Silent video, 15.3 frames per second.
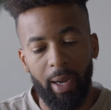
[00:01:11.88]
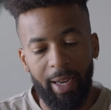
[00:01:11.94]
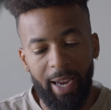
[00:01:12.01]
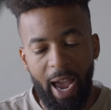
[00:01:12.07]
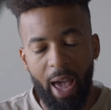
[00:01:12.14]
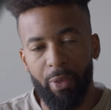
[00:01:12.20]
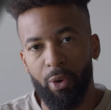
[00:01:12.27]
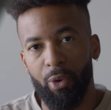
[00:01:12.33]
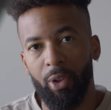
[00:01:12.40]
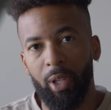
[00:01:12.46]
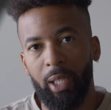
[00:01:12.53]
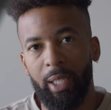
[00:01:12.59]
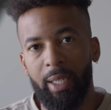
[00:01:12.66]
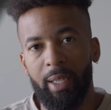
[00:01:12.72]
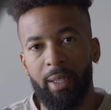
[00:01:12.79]
gather the
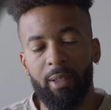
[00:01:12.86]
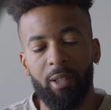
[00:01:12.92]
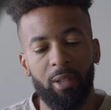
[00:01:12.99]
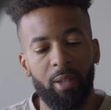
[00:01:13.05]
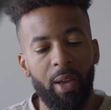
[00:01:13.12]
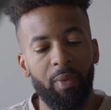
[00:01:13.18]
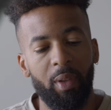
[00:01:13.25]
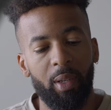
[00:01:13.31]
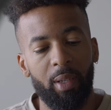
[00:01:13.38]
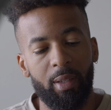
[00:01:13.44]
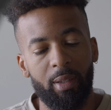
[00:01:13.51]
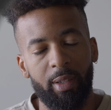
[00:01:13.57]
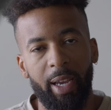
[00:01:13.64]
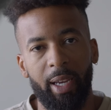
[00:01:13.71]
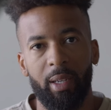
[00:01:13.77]
leads, and then the
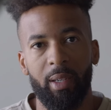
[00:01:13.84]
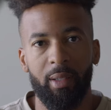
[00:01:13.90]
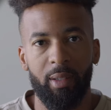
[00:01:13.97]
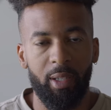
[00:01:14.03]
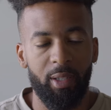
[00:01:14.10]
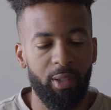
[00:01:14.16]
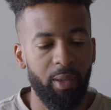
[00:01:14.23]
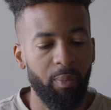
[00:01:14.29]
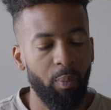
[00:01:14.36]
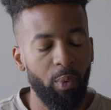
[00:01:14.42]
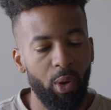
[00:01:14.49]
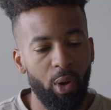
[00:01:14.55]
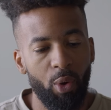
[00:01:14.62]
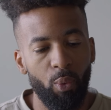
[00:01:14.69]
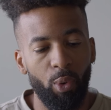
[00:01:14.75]
second assistant
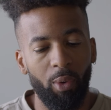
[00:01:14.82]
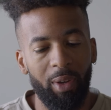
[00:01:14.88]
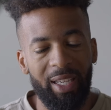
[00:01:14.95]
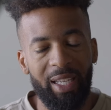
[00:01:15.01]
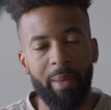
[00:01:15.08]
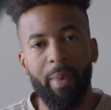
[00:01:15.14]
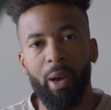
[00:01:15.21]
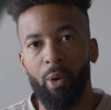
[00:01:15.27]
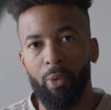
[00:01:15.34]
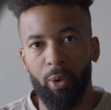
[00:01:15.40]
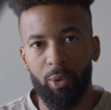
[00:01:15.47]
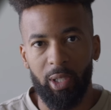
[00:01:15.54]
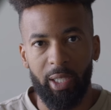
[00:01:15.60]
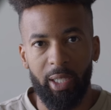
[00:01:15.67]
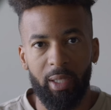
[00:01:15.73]
will email
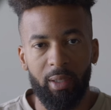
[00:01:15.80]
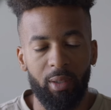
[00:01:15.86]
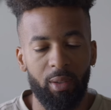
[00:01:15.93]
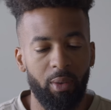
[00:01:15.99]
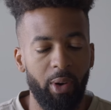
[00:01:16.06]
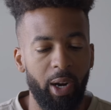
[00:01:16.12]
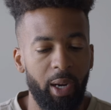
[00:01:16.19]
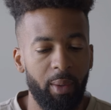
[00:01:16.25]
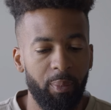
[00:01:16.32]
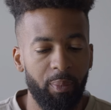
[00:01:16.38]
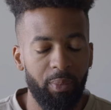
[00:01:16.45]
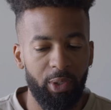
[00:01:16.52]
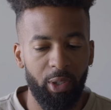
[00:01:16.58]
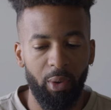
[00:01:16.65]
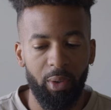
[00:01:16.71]
those leads, right?
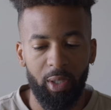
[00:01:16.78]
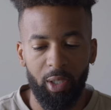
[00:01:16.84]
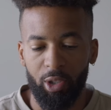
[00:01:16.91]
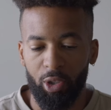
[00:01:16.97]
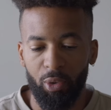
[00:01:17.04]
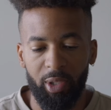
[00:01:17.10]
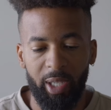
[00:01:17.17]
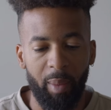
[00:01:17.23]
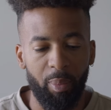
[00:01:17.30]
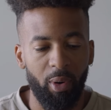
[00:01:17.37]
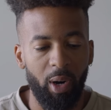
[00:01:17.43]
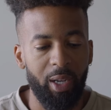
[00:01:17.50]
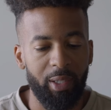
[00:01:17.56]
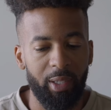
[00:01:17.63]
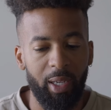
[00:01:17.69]
So it's a two-step
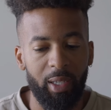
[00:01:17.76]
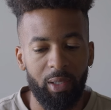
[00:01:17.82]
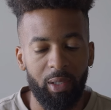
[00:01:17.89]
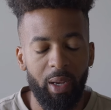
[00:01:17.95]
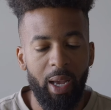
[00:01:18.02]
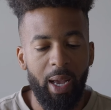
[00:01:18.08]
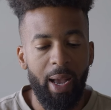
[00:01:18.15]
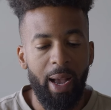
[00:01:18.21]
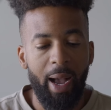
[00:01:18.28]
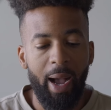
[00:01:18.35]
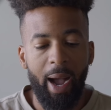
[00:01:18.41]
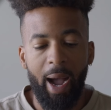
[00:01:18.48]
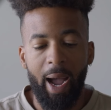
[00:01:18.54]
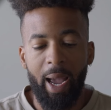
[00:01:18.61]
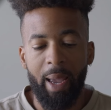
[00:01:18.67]
process.
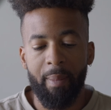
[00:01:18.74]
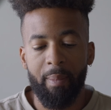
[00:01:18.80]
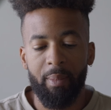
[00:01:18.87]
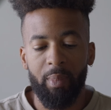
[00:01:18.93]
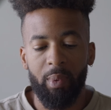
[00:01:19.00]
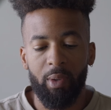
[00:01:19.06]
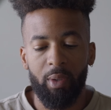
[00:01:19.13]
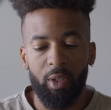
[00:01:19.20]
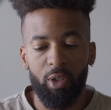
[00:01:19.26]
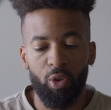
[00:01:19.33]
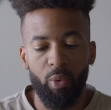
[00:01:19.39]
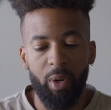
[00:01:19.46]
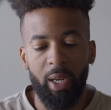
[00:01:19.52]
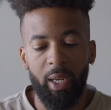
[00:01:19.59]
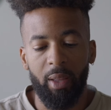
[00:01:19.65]
I'm
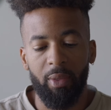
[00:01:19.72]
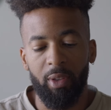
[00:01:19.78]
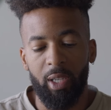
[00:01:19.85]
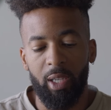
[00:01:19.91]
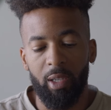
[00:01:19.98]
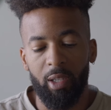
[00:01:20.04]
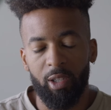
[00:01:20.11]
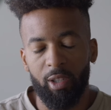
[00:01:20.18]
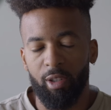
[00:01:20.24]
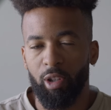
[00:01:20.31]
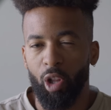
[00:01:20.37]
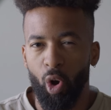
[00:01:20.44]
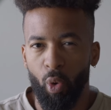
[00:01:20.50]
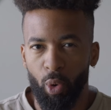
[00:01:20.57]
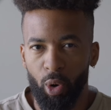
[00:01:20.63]
doing the
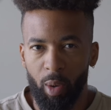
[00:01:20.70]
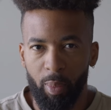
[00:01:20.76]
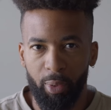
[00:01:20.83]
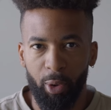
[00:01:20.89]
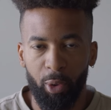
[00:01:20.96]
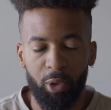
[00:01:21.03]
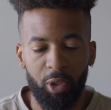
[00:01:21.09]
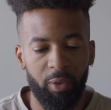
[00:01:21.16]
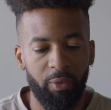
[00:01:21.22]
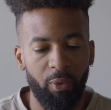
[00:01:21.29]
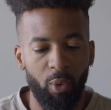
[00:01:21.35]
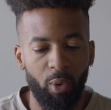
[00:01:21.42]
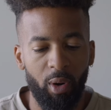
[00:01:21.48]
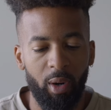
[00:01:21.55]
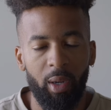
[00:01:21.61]
slower approach
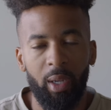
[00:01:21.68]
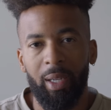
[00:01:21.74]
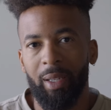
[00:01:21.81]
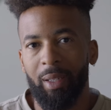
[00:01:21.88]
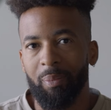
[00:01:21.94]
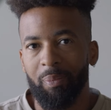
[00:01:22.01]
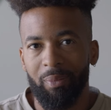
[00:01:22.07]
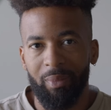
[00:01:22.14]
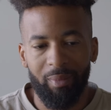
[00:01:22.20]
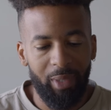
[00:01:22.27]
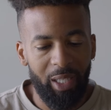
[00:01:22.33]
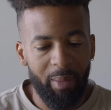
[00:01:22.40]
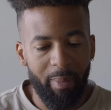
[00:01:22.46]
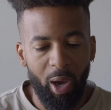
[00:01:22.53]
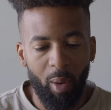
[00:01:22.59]
for
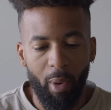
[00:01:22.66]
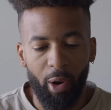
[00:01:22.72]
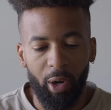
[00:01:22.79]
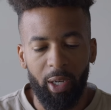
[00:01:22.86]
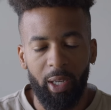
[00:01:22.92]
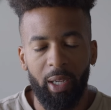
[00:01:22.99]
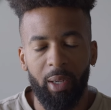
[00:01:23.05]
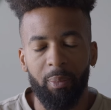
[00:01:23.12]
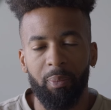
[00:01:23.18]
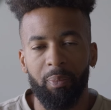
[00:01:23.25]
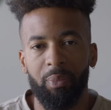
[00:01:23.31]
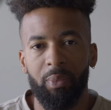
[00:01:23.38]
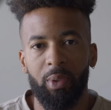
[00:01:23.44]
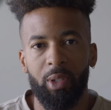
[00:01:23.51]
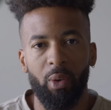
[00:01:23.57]
email marketing.
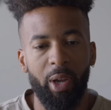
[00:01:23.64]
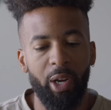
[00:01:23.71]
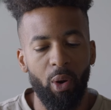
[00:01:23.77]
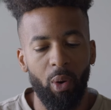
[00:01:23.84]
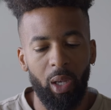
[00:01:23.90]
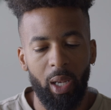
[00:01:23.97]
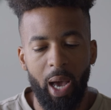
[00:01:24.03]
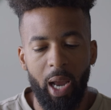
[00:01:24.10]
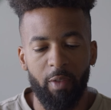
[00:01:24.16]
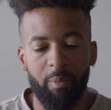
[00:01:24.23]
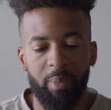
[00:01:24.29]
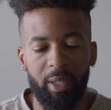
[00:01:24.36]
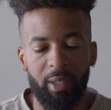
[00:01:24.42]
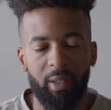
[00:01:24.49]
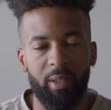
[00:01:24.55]
So I know a lot
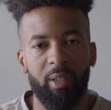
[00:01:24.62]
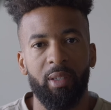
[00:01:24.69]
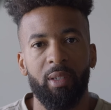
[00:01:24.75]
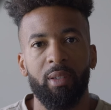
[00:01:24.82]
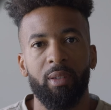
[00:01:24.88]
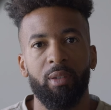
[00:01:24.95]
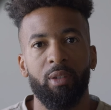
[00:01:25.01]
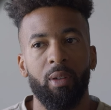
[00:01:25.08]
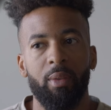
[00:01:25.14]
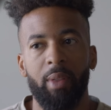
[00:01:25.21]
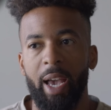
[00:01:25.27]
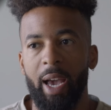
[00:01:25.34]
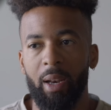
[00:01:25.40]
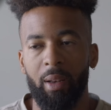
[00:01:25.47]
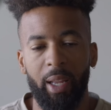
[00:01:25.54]
of businesses
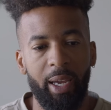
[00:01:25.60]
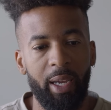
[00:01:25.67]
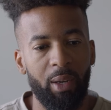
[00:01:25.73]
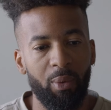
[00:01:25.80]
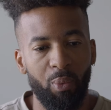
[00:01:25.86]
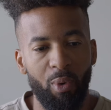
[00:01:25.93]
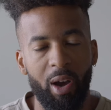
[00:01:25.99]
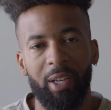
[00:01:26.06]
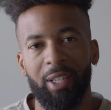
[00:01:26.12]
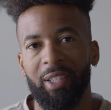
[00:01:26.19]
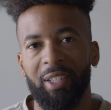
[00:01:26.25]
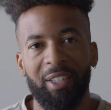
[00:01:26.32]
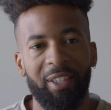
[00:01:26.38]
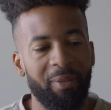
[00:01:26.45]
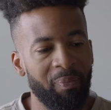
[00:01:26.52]
that want
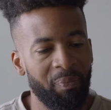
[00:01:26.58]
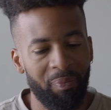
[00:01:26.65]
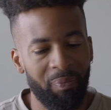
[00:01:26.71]
to